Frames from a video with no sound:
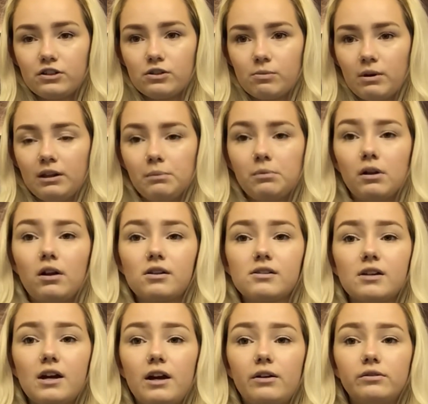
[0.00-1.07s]
just wear lip
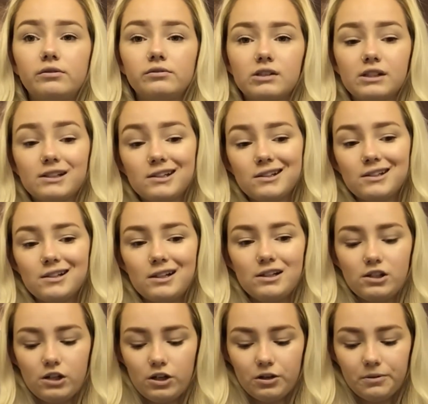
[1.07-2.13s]
gloss now. It's
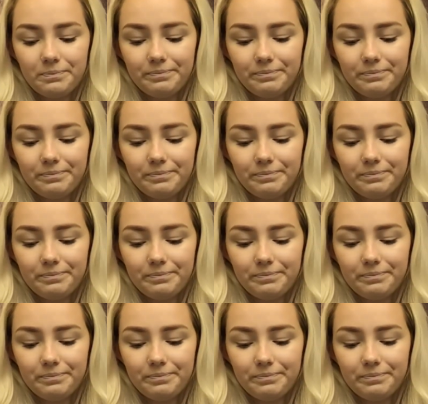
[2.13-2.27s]
easier.